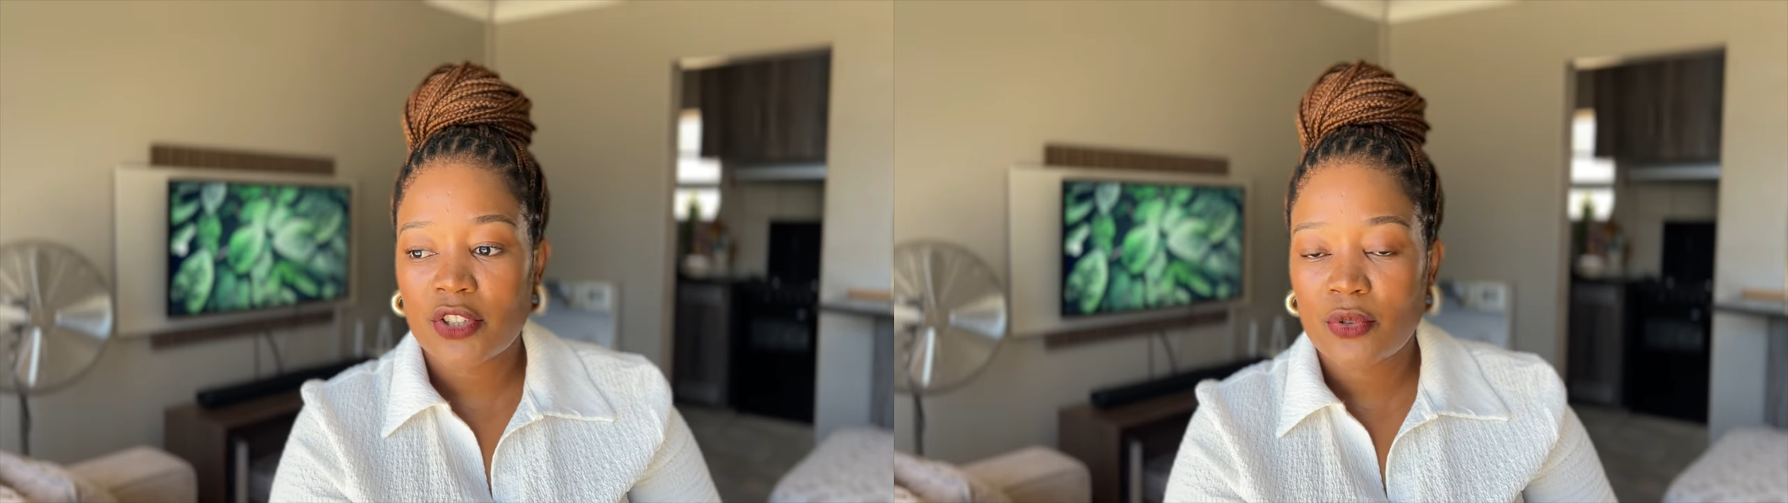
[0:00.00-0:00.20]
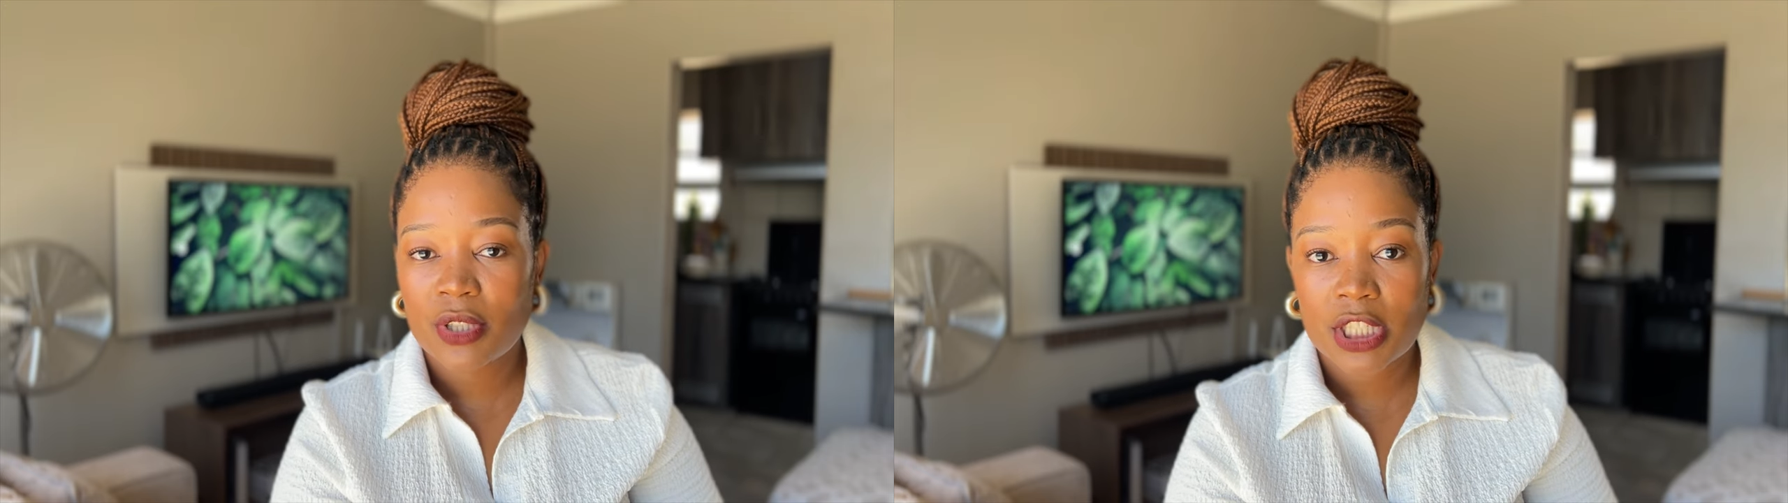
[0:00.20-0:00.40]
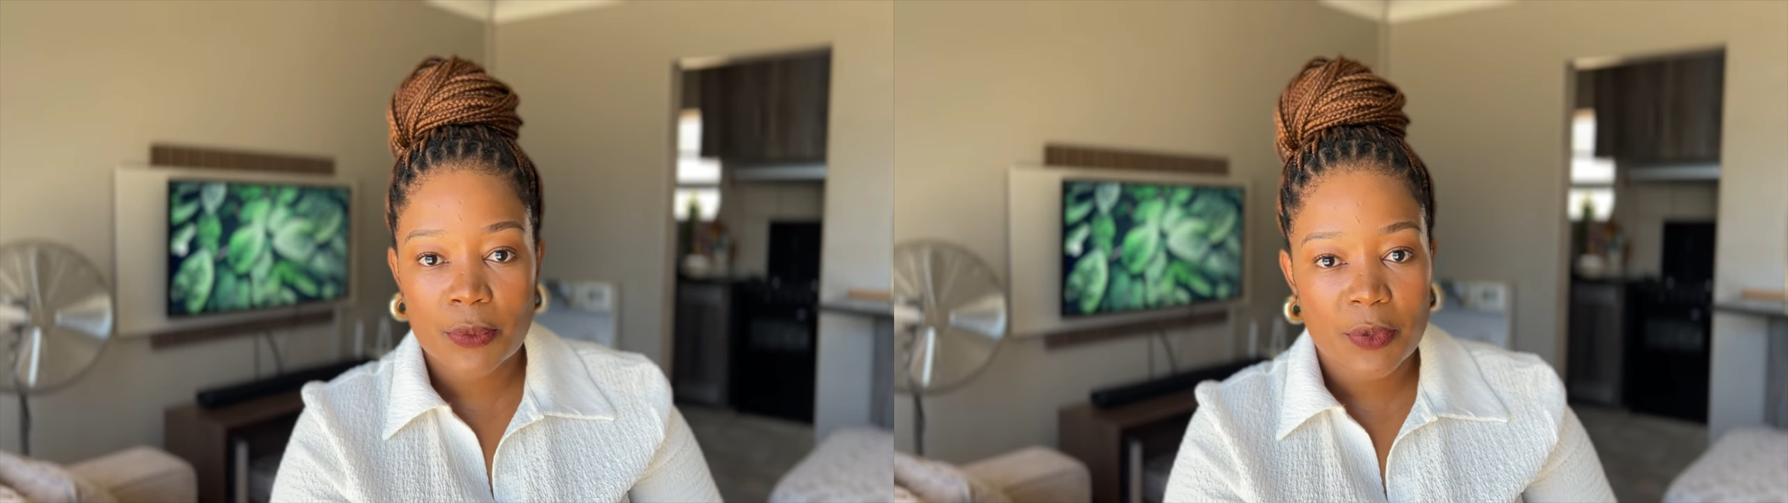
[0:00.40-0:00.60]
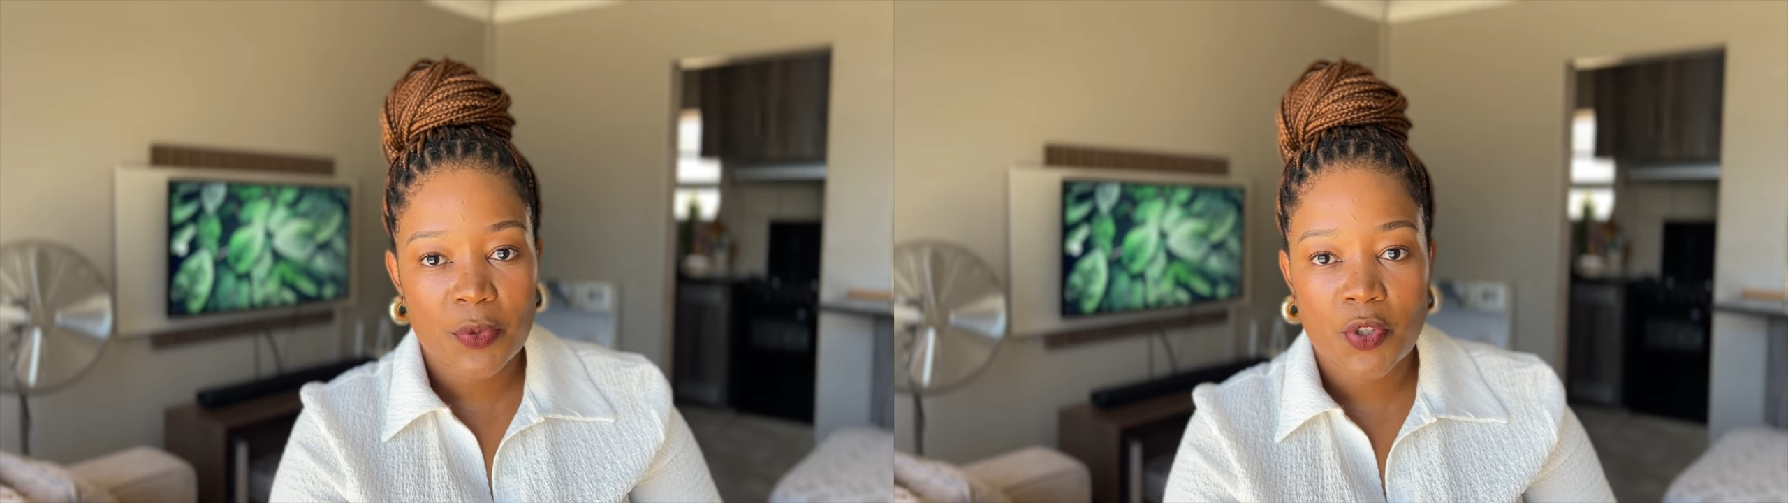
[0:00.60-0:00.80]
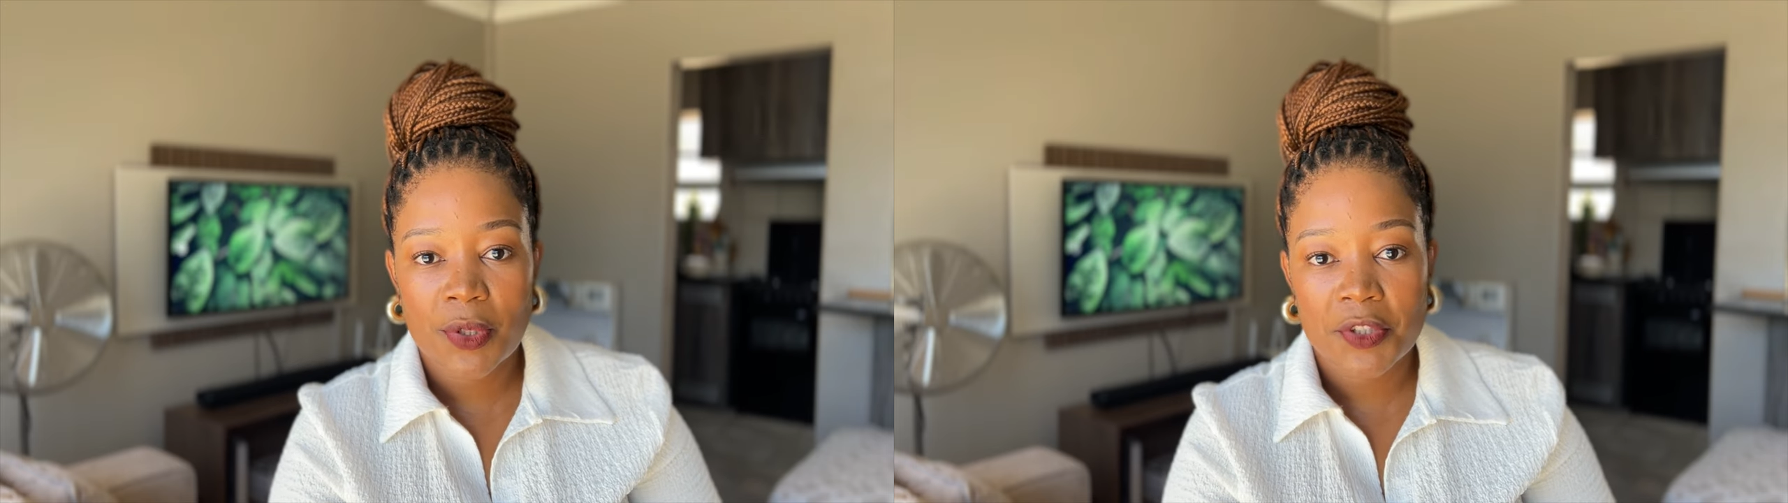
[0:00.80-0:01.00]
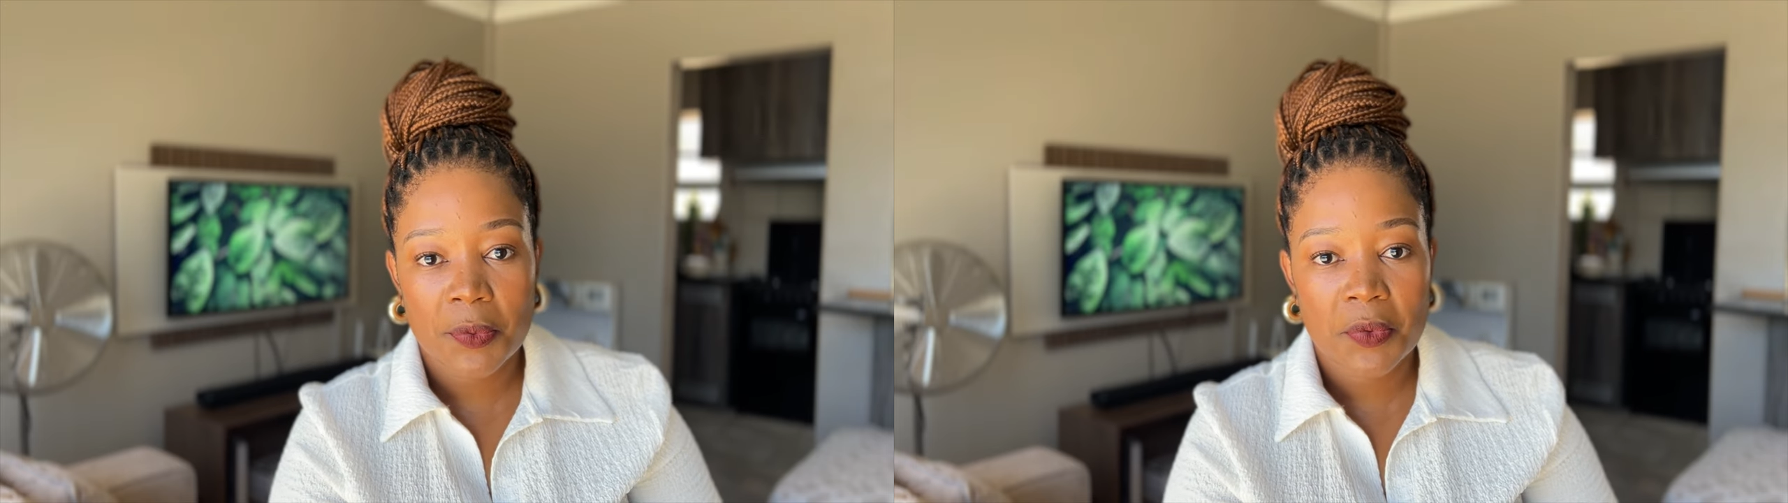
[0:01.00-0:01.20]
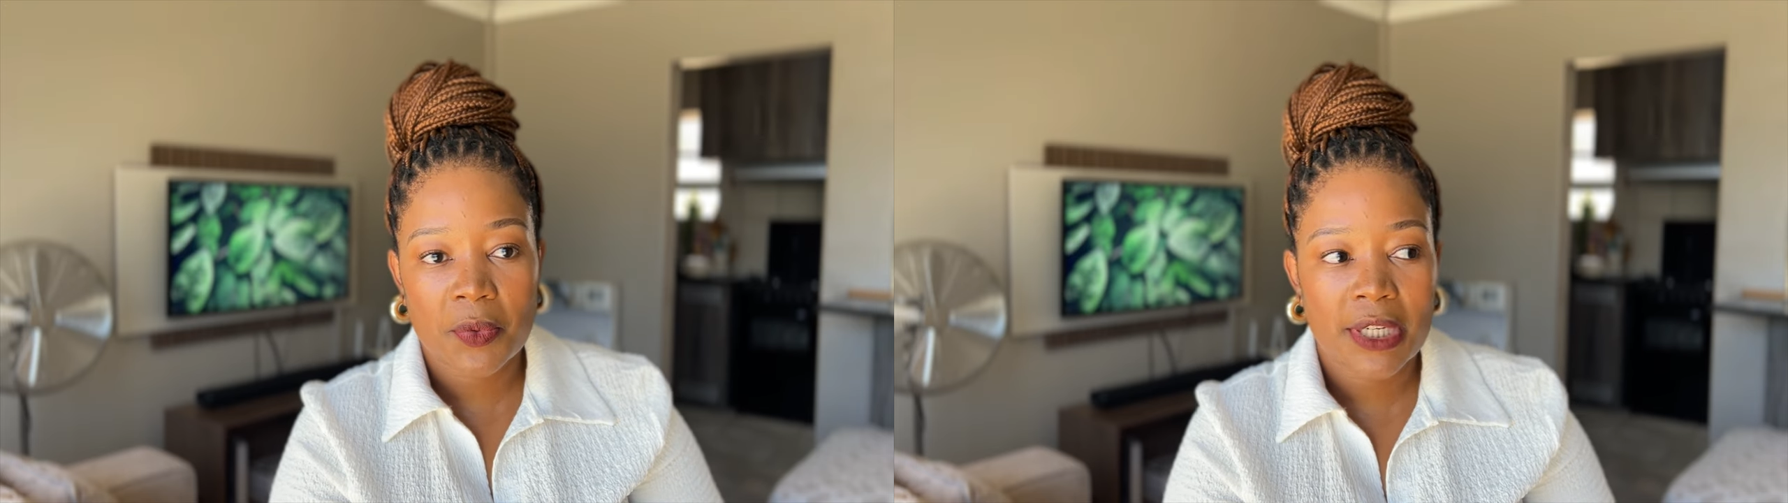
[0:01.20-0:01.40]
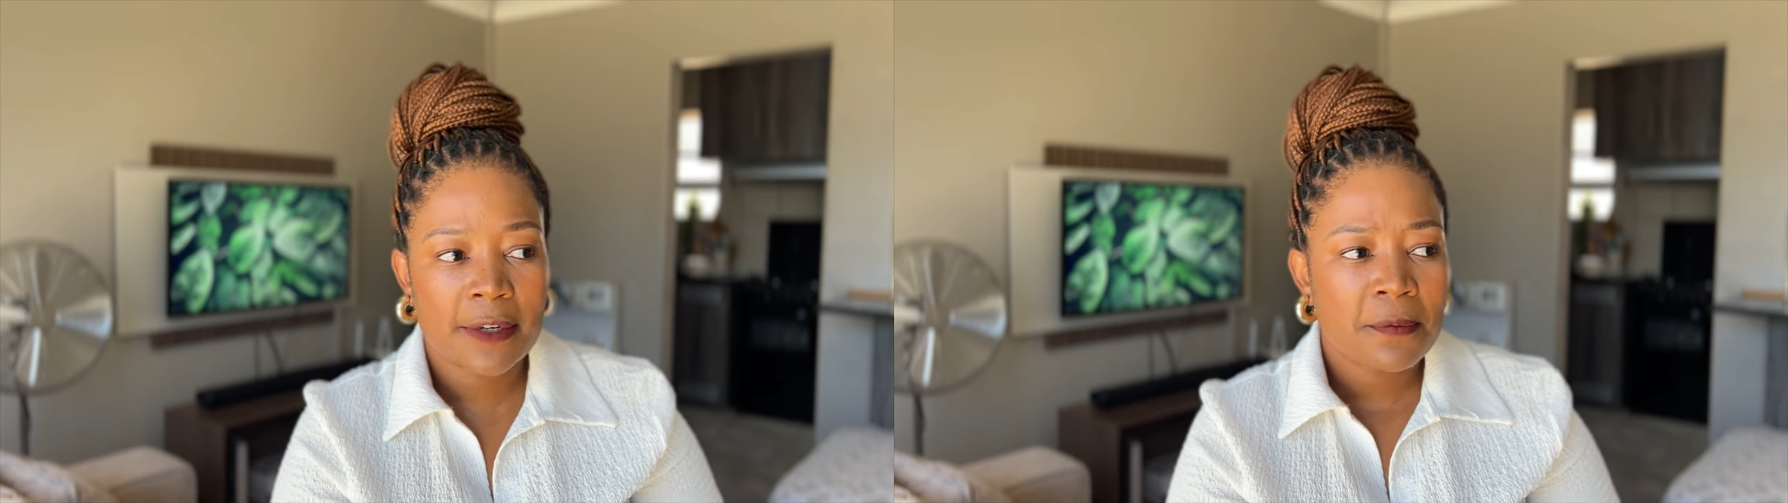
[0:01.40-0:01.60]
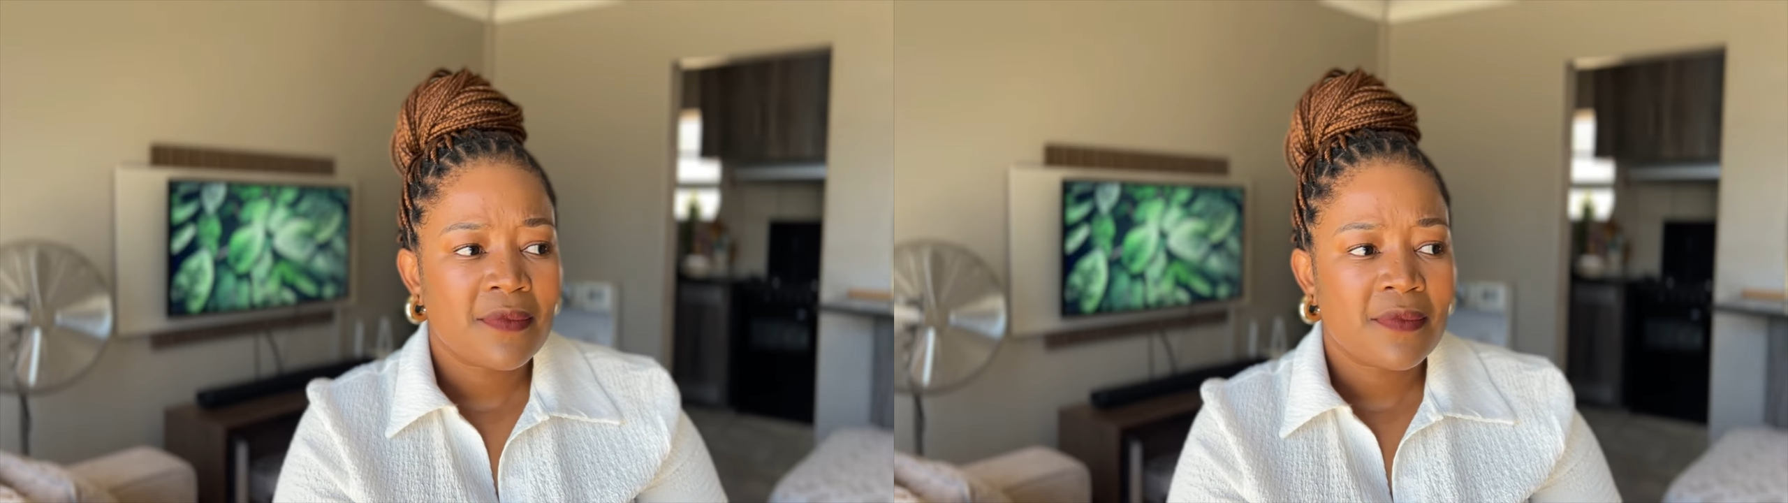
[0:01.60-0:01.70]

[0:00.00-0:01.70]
you know, this is what we're doing. So we're doing.